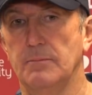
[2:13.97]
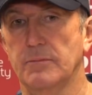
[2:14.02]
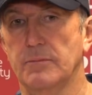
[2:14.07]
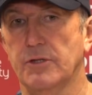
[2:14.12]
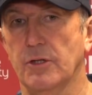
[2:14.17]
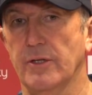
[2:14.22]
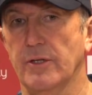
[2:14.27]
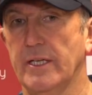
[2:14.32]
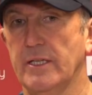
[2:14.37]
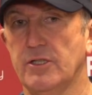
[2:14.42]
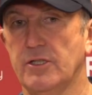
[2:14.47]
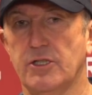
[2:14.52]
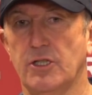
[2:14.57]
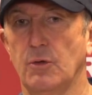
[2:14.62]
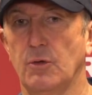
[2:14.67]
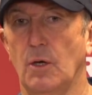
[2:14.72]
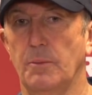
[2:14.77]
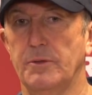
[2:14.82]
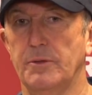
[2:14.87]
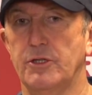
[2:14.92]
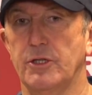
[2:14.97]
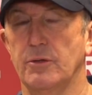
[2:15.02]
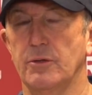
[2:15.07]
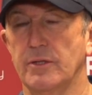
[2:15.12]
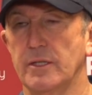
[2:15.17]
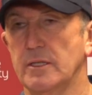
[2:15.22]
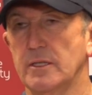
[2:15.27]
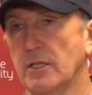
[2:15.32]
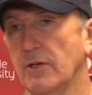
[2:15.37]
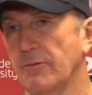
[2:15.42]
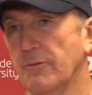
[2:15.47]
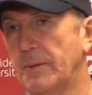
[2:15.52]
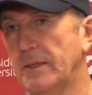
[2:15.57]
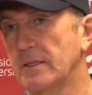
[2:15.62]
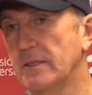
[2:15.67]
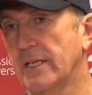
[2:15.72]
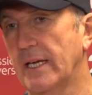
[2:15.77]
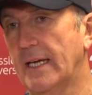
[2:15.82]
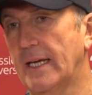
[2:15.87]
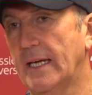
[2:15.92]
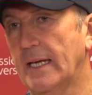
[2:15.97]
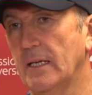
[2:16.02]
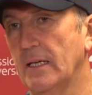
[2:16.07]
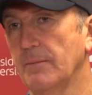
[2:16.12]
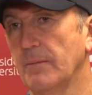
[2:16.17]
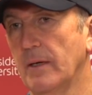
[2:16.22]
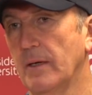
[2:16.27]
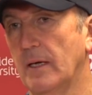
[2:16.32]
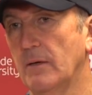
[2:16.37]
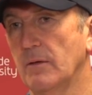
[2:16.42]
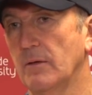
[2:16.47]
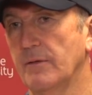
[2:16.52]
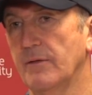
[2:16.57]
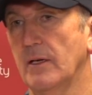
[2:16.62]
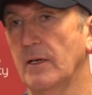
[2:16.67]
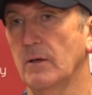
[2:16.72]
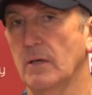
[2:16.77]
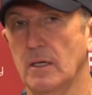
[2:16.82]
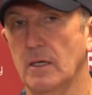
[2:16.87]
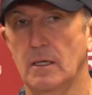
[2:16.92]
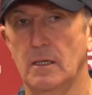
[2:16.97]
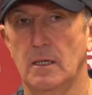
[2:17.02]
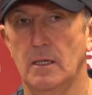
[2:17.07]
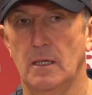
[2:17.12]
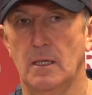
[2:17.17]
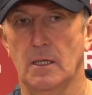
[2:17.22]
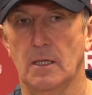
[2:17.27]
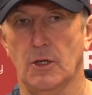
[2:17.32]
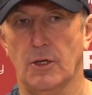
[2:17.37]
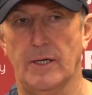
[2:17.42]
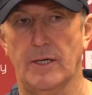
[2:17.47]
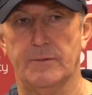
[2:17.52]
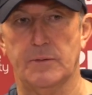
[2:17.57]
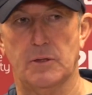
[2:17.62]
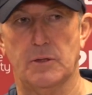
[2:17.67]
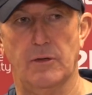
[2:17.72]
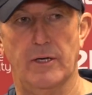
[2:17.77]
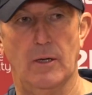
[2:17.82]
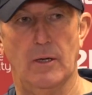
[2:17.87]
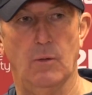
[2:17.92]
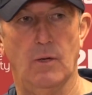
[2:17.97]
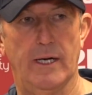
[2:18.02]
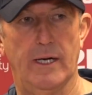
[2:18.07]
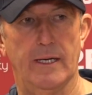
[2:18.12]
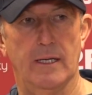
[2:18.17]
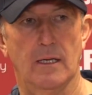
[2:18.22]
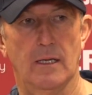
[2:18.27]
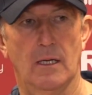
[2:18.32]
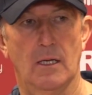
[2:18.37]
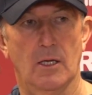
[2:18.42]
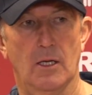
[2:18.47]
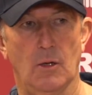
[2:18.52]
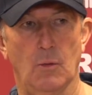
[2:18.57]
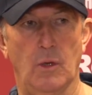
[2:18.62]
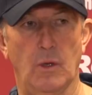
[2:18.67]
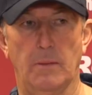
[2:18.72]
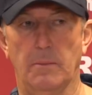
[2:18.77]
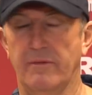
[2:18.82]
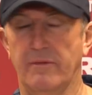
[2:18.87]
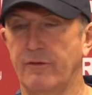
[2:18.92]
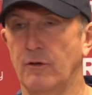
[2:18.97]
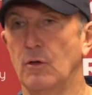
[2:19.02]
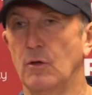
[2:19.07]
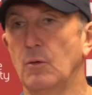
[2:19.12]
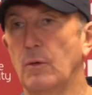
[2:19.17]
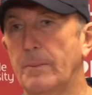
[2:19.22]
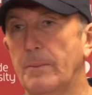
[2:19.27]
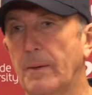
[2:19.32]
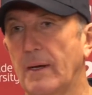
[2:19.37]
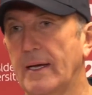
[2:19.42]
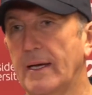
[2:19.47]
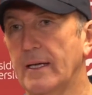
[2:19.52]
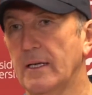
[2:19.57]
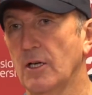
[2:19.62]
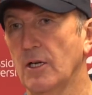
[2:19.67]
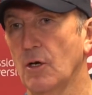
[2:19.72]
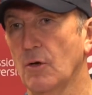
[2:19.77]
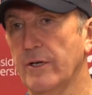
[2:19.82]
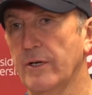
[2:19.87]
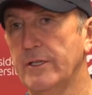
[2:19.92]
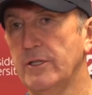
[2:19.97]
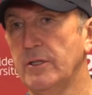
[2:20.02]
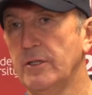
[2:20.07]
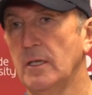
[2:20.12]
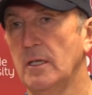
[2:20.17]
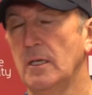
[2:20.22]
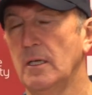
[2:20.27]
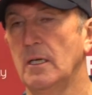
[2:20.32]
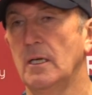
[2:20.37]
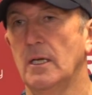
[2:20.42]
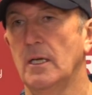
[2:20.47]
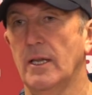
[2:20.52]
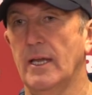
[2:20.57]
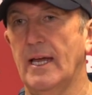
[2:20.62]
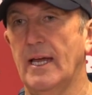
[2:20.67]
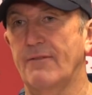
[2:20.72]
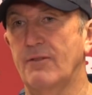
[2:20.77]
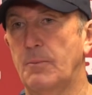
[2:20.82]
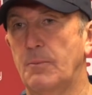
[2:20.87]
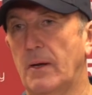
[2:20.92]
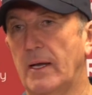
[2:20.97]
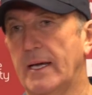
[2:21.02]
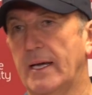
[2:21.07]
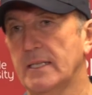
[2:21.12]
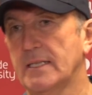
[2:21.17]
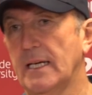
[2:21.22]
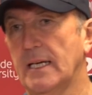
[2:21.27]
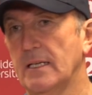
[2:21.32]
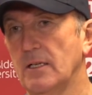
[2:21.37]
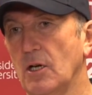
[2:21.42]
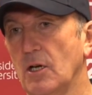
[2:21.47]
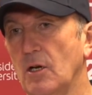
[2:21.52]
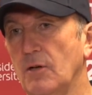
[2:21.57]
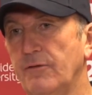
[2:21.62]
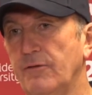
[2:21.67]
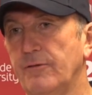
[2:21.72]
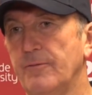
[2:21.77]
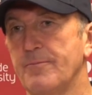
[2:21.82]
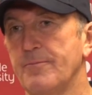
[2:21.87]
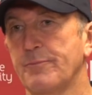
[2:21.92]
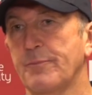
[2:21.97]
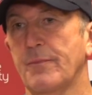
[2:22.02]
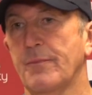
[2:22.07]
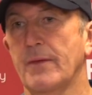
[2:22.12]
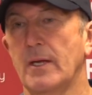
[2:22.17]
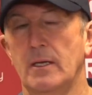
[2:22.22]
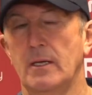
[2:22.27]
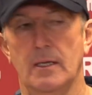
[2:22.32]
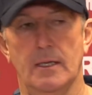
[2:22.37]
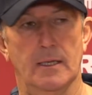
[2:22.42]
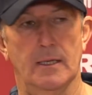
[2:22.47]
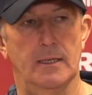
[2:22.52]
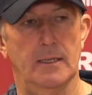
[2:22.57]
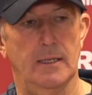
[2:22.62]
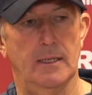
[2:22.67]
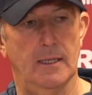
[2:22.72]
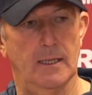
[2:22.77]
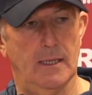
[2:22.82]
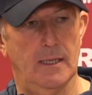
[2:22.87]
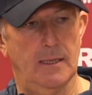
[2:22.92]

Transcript: So there's 2 opportunities that have been taken out of our grasp straight away. The week before we play at Norwich, they have a player sent off, and